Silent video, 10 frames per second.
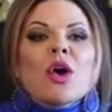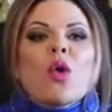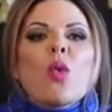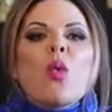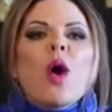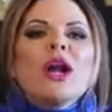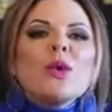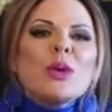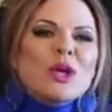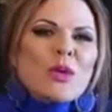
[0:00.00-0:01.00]
What do
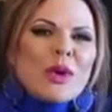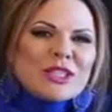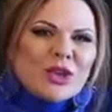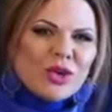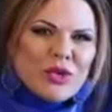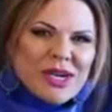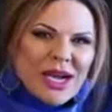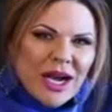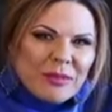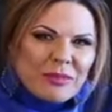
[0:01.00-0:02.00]
we do when children
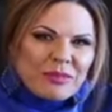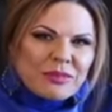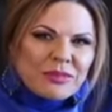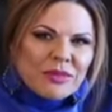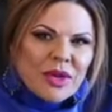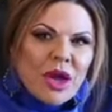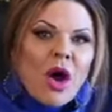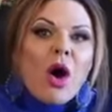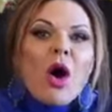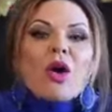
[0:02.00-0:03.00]
come?
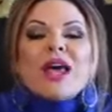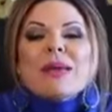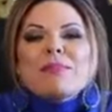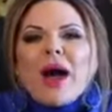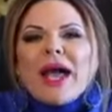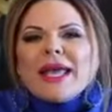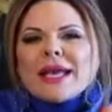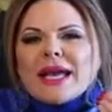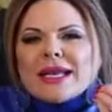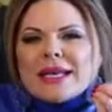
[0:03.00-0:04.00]
Are they buying
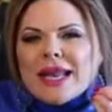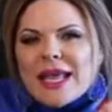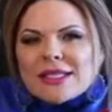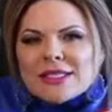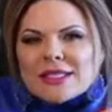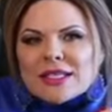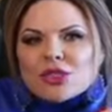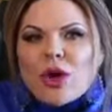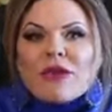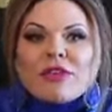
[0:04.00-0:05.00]
a nest
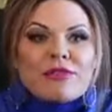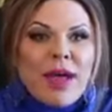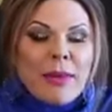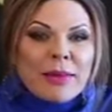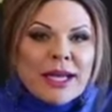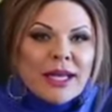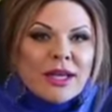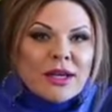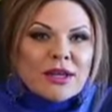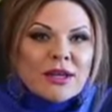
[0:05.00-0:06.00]
to have a
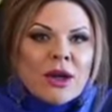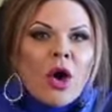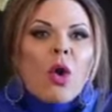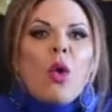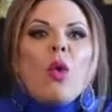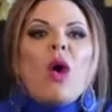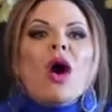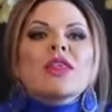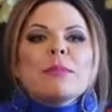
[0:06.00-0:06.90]
family? Or are they